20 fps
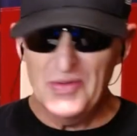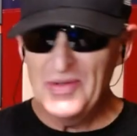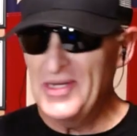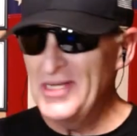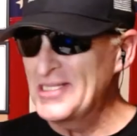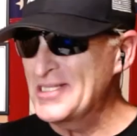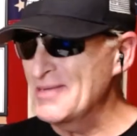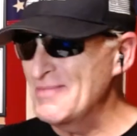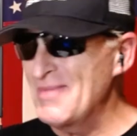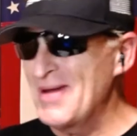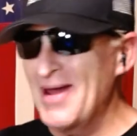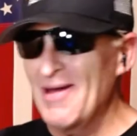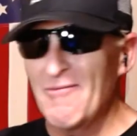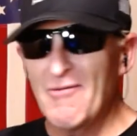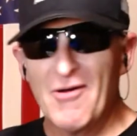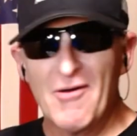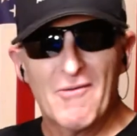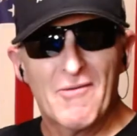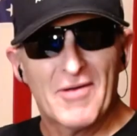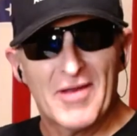he said, man,
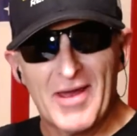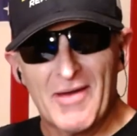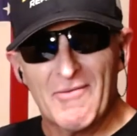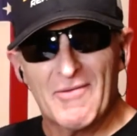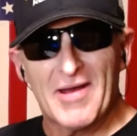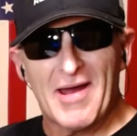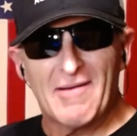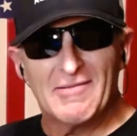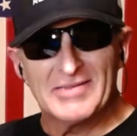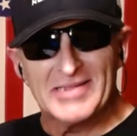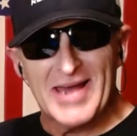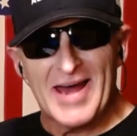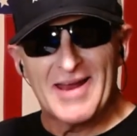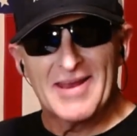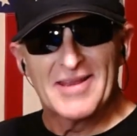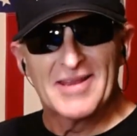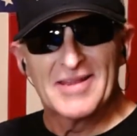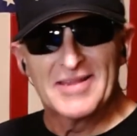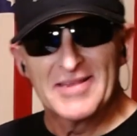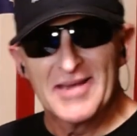where were they when I was down in
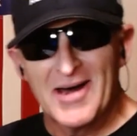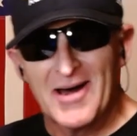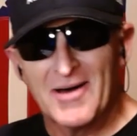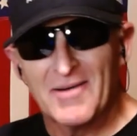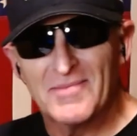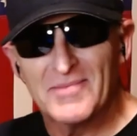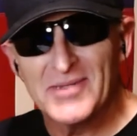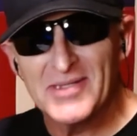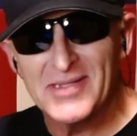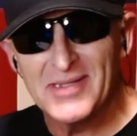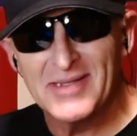the dumps?